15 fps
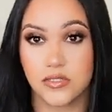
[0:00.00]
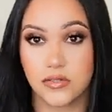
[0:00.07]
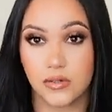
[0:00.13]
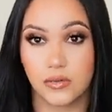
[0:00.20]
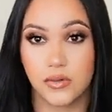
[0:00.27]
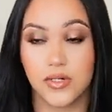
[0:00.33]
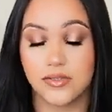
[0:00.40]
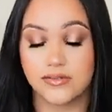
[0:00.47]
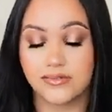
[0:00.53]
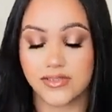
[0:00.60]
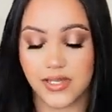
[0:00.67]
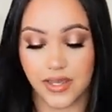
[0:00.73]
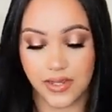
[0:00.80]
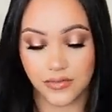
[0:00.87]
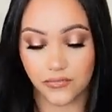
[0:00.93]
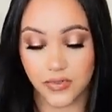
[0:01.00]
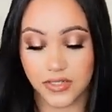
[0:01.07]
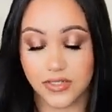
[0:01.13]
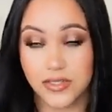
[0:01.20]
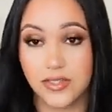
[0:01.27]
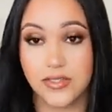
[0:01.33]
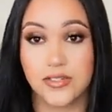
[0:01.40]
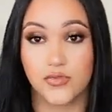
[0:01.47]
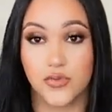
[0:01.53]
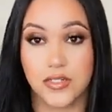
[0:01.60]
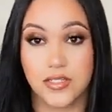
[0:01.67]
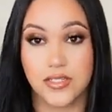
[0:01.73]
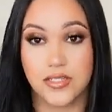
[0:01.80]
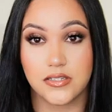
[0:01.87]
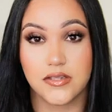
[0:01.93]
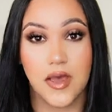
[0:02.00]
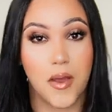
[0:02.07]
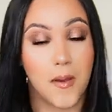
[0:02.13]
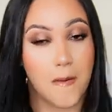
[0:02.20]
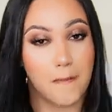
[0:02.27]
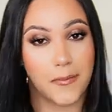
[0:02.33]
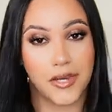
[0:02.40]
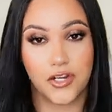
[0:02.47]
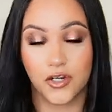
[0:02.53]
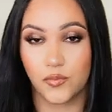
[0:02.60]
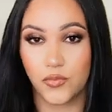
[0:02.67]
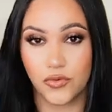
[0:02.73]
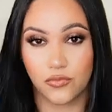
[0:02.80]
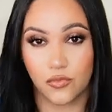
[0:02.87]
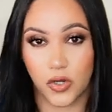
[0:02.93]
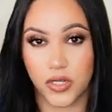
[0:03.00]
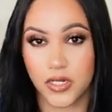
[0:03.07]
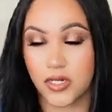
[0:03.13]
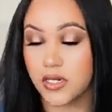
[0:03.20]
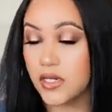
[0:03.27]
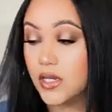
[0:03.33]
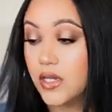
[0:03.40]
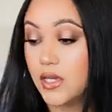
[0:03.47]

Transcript: So definitely this one is my number one